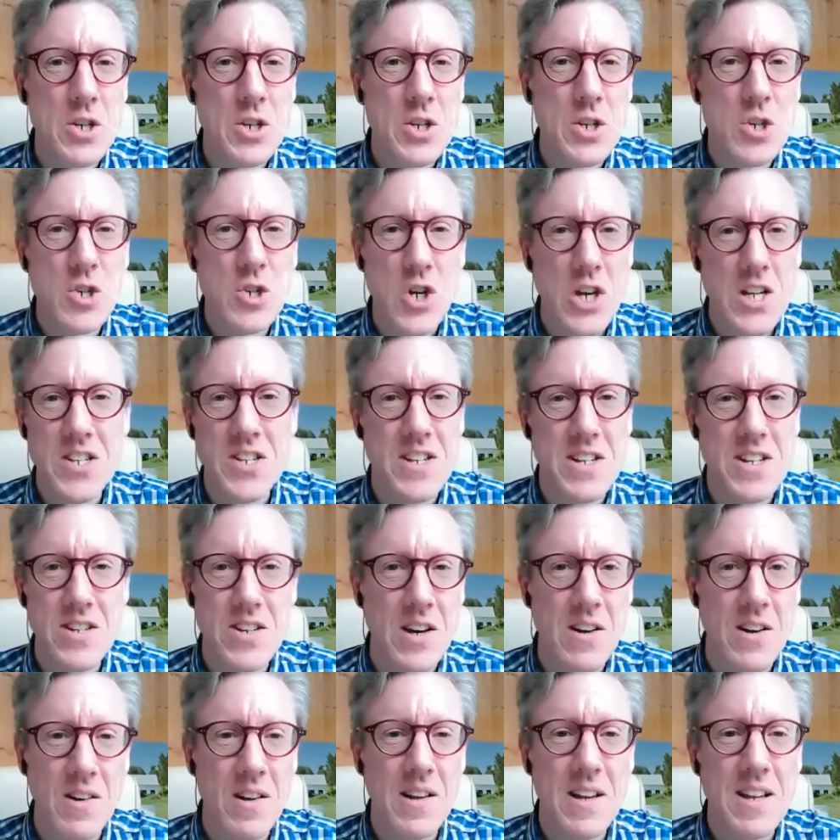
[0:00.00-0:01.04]
Justin
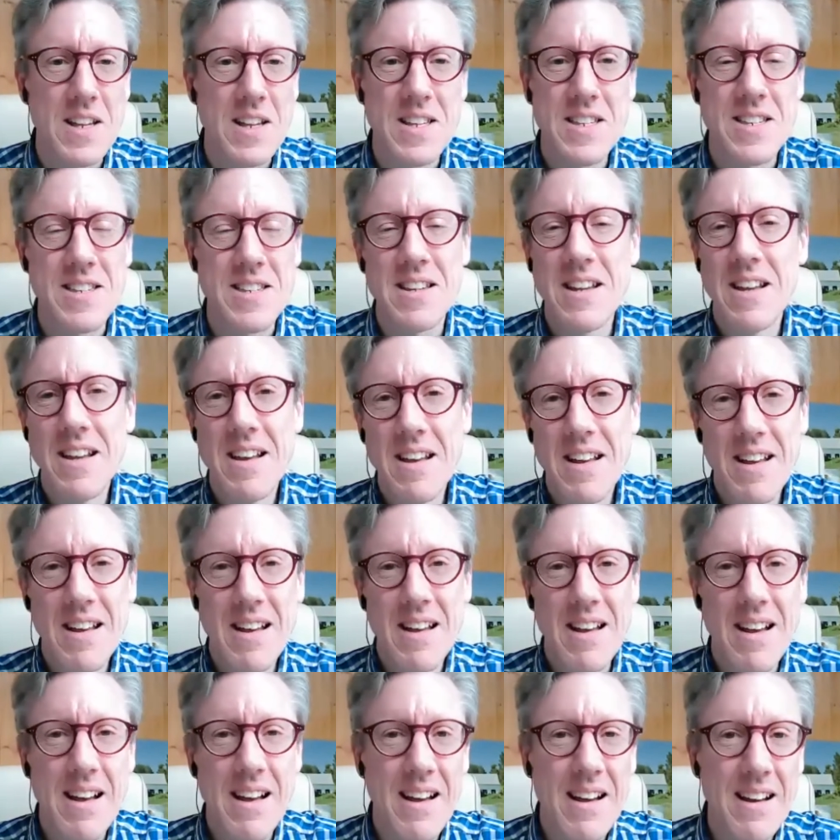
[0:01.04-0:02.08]
Douglas,
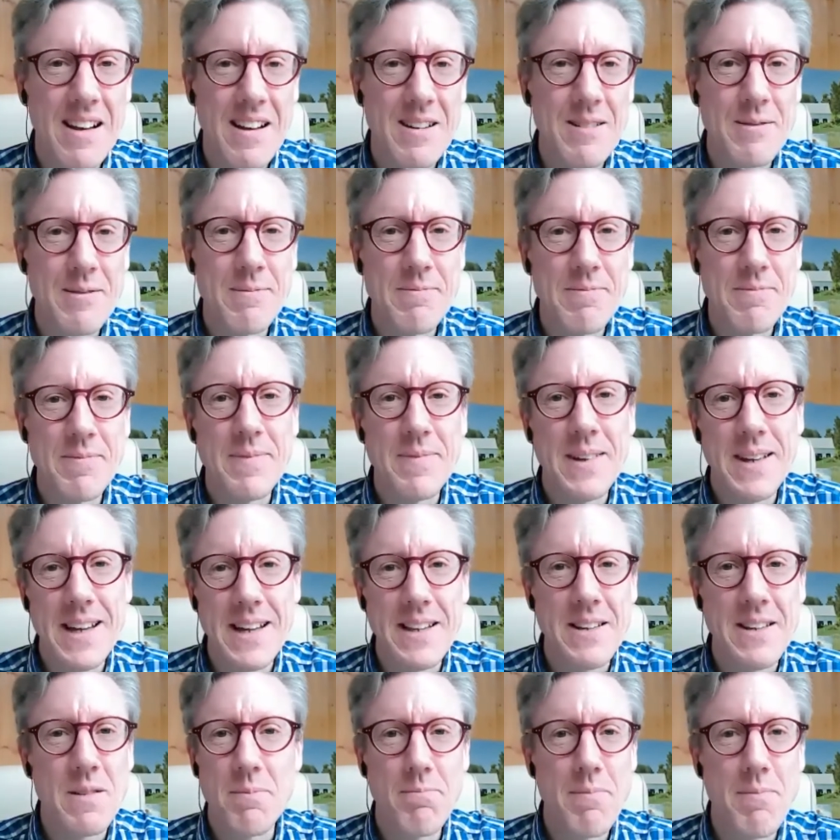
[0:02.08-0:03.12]
and
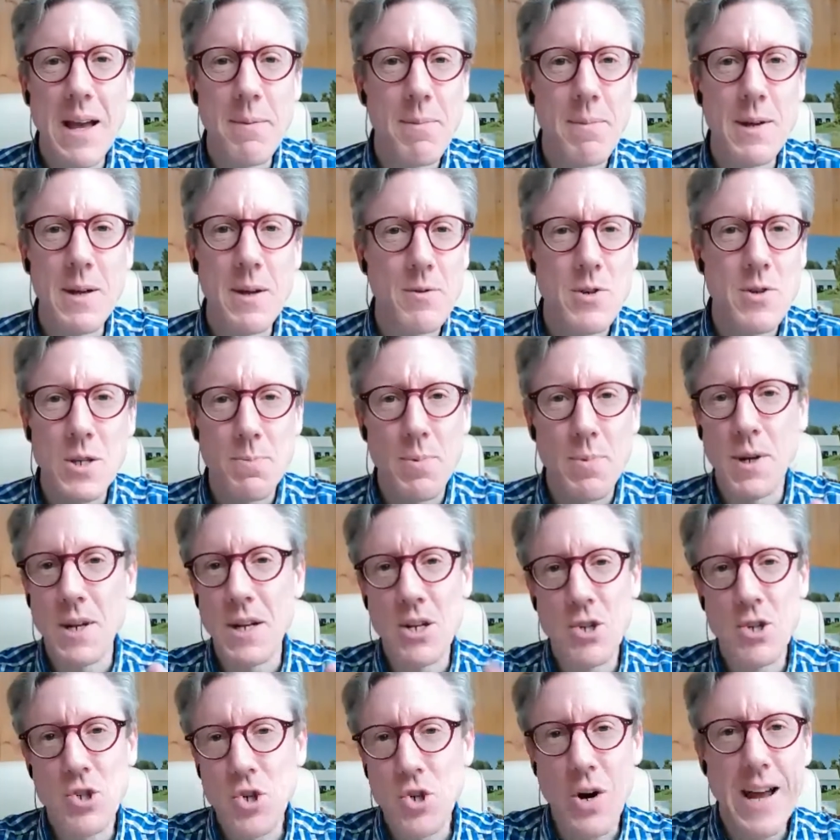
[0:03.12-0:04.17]
maybe you just put in
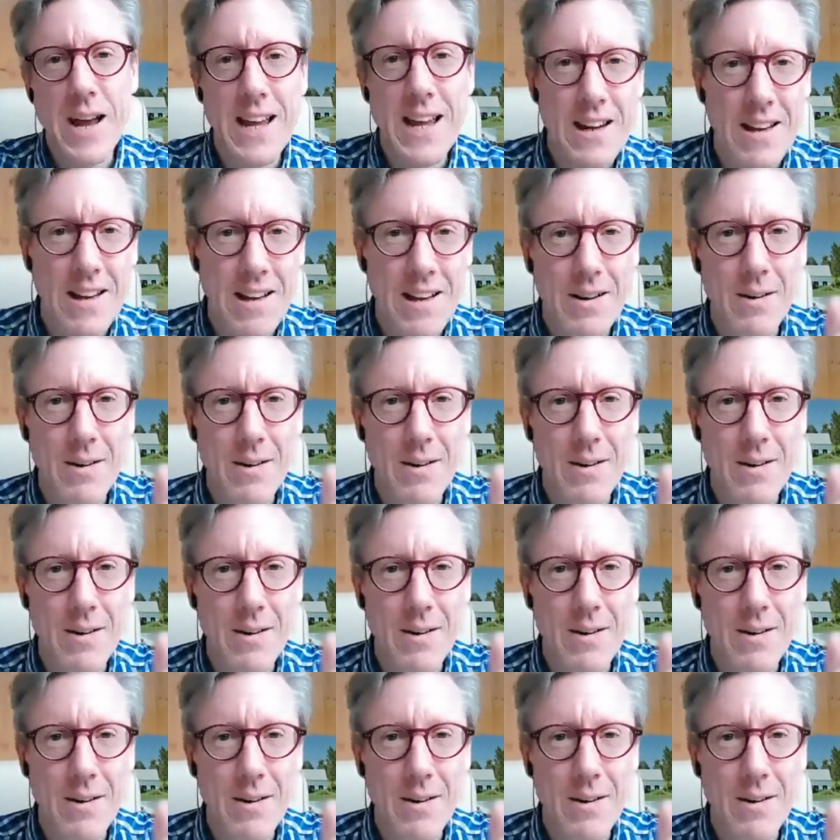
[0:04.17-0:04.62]
trainer or